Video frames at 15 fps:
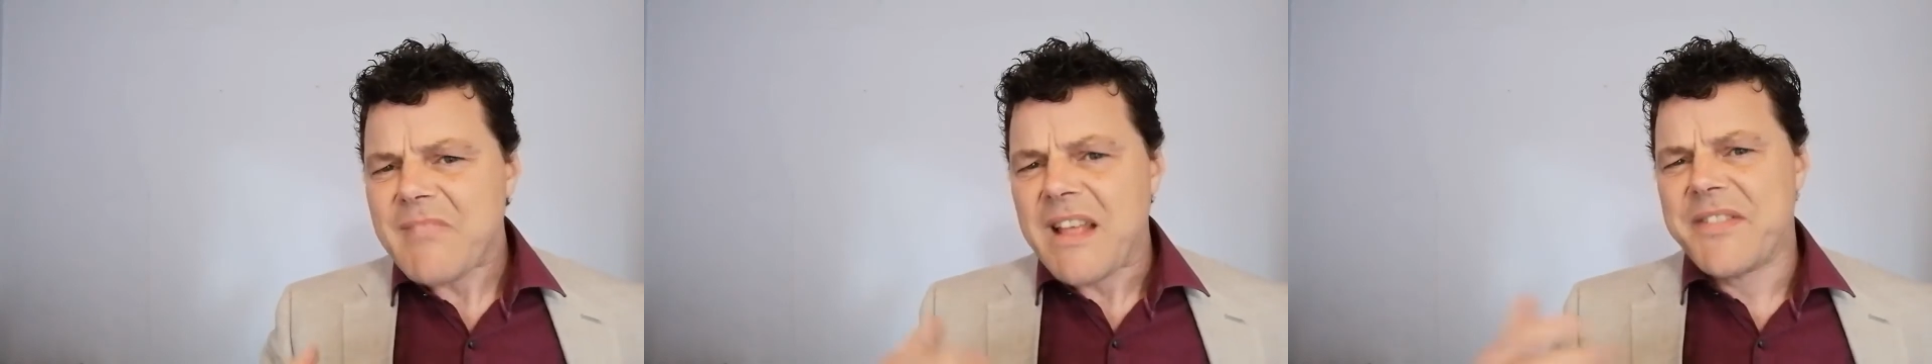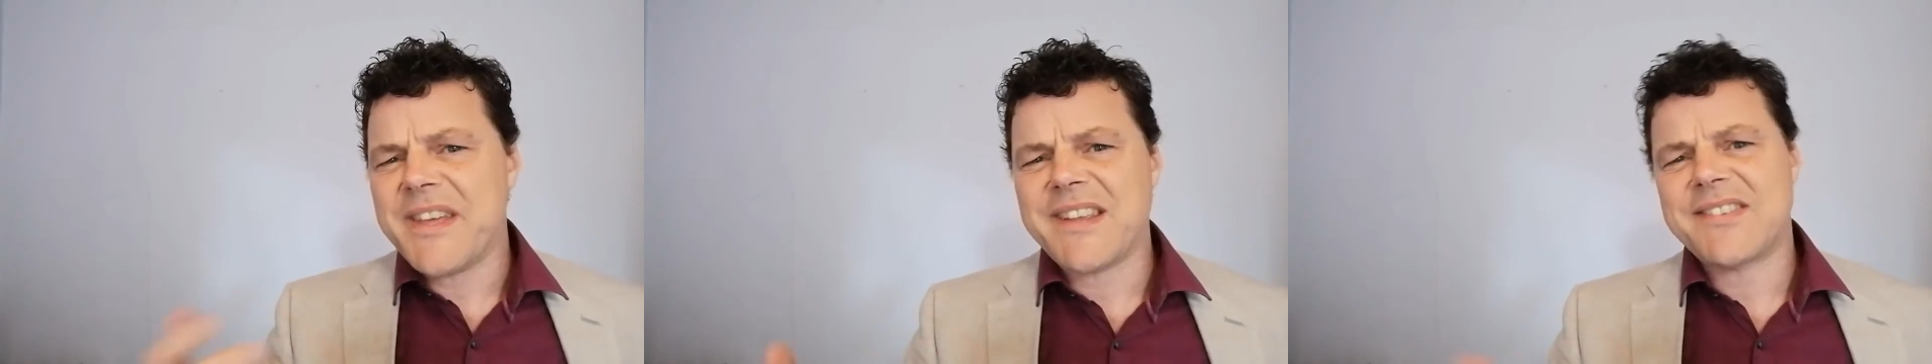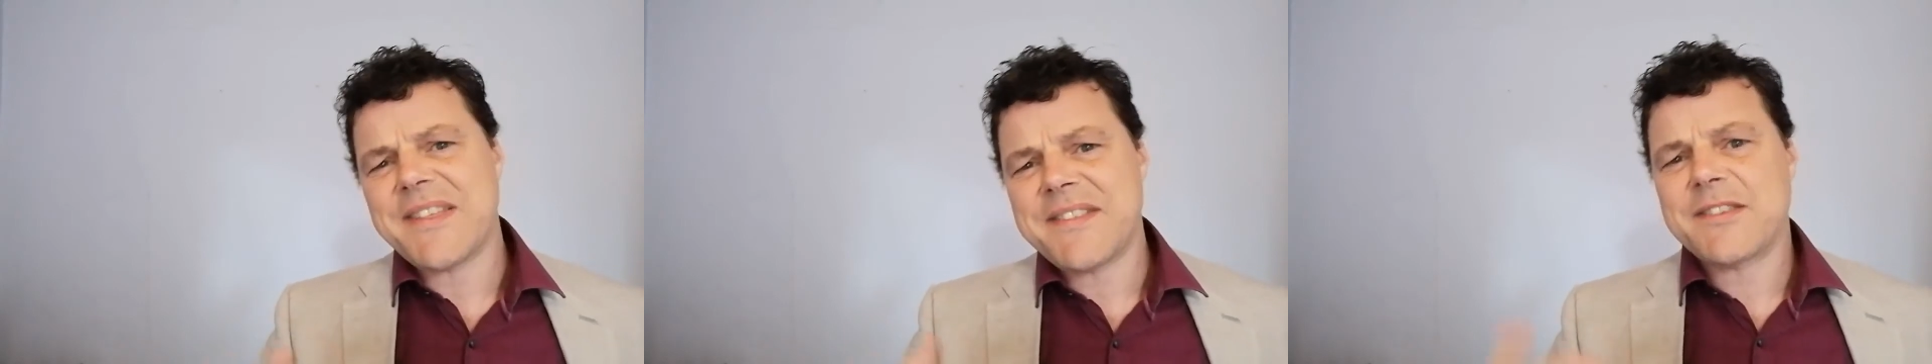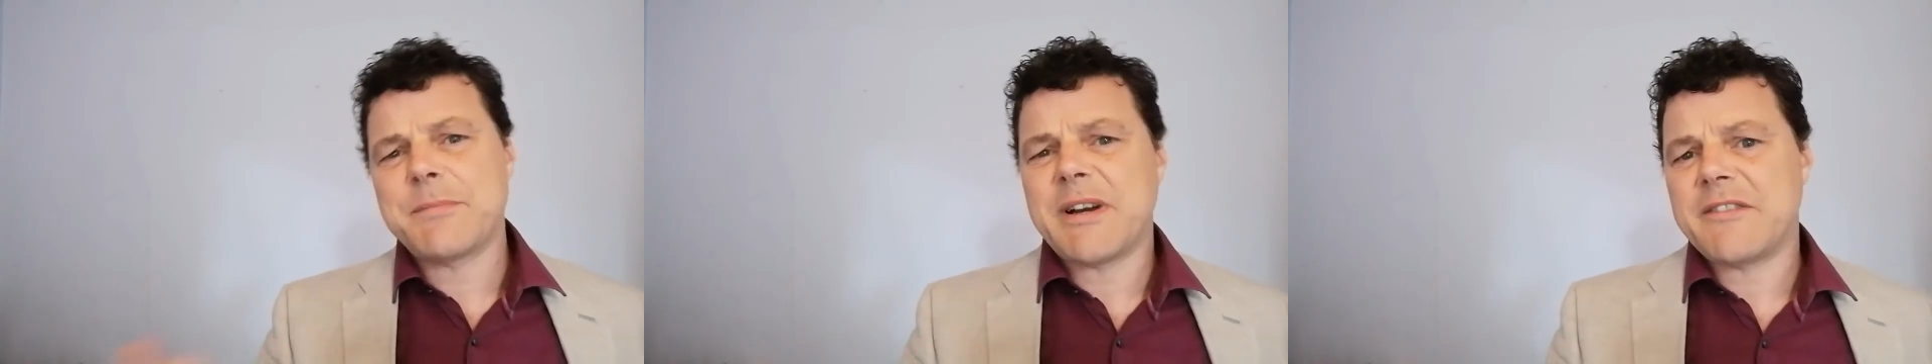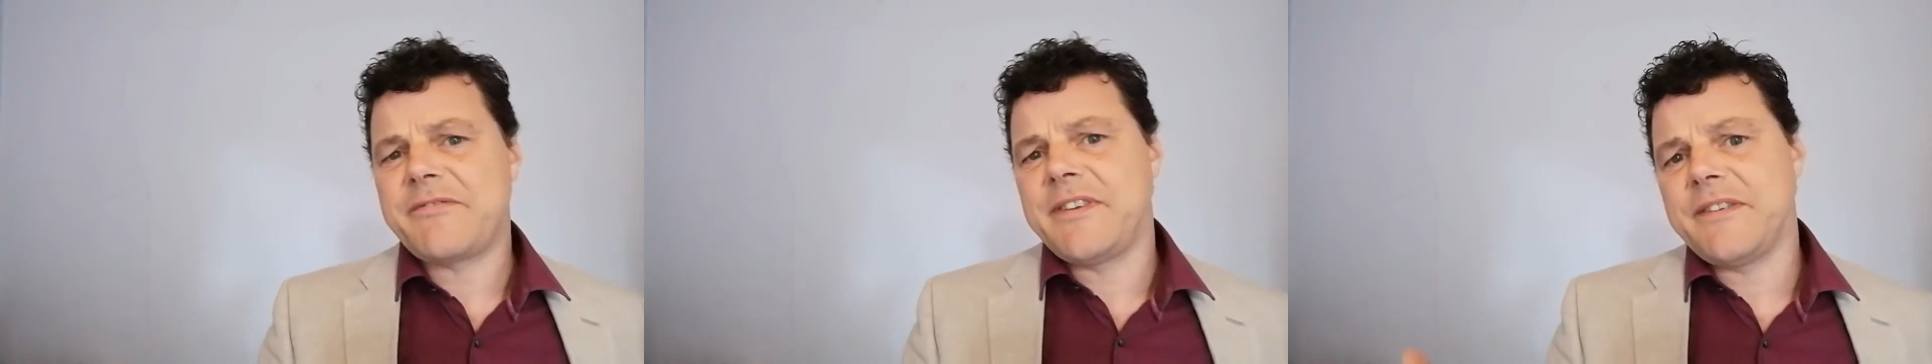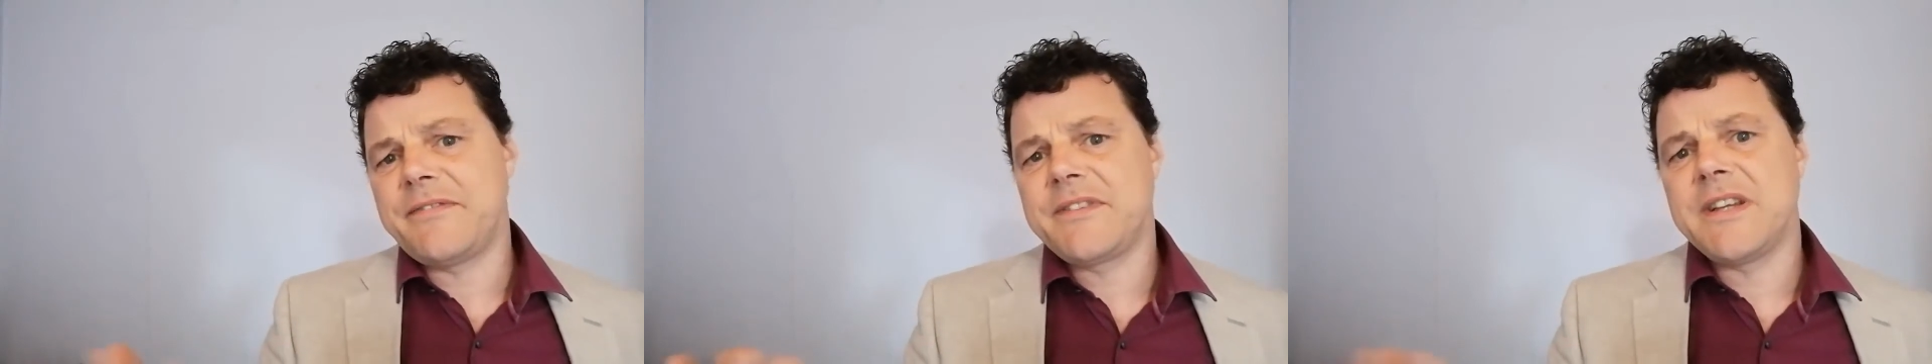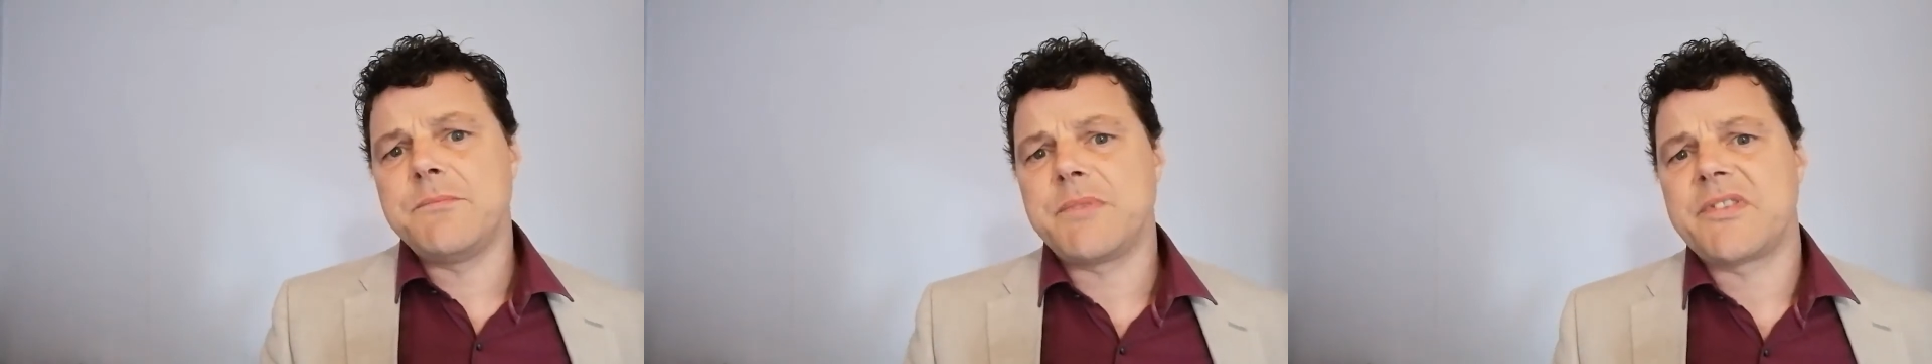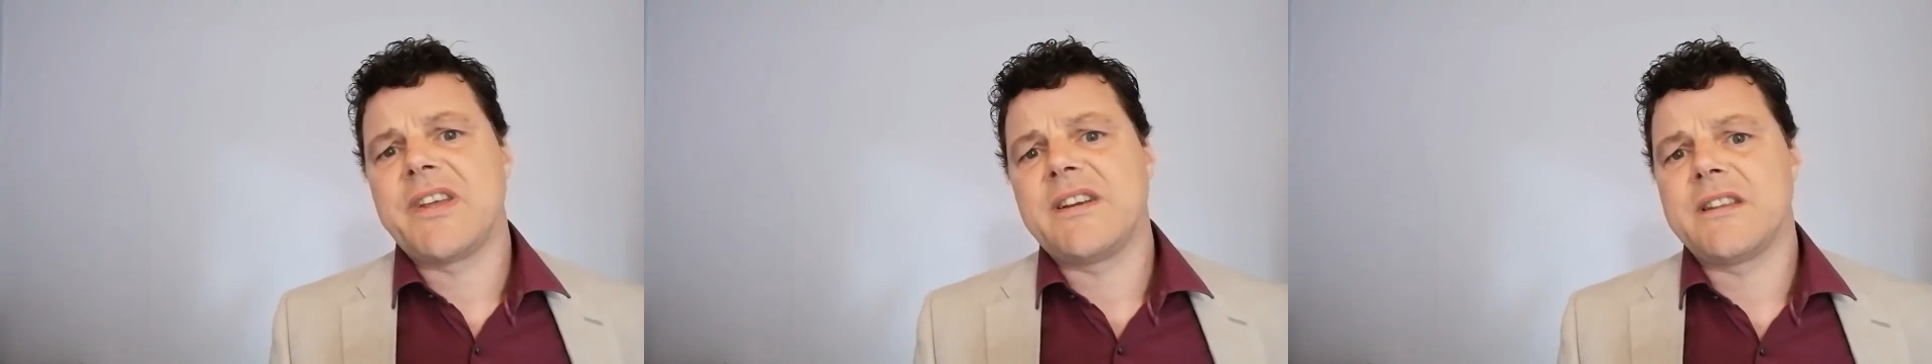they say there's about fifteen
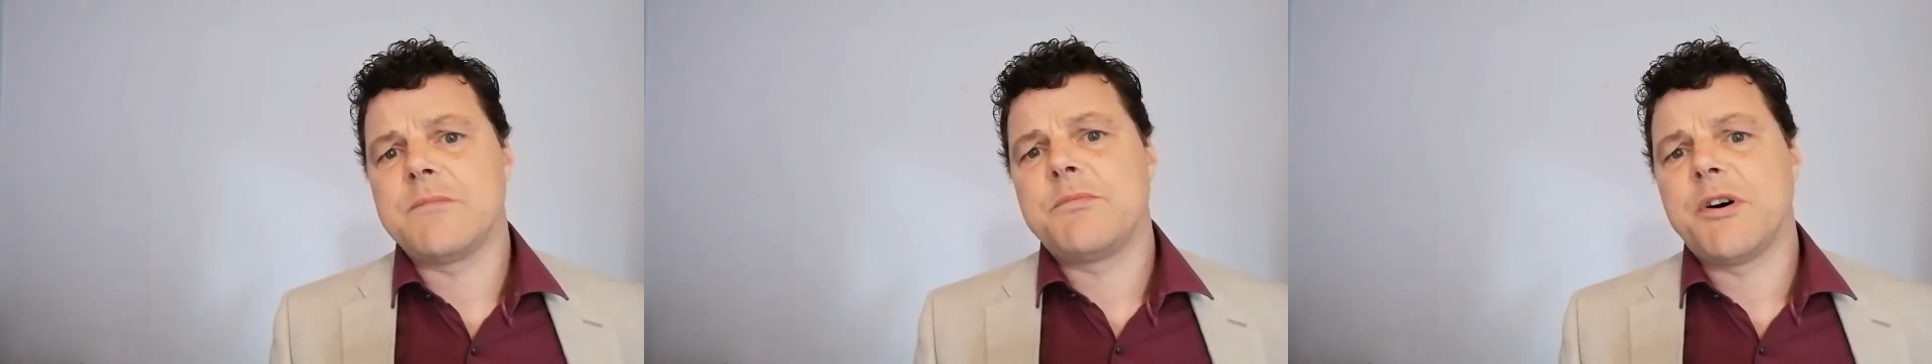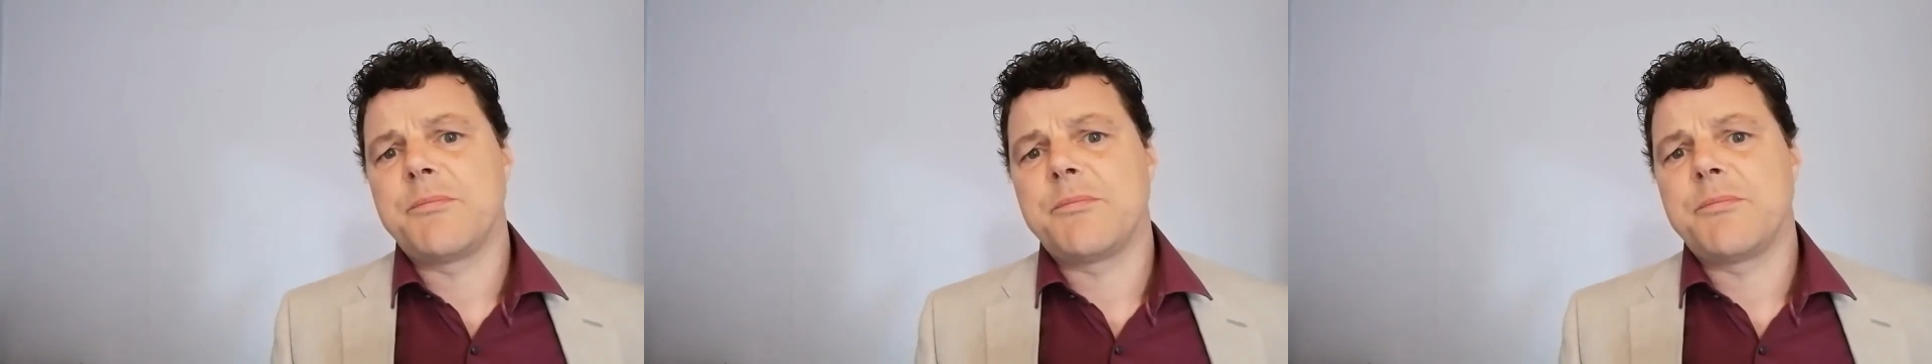percent of the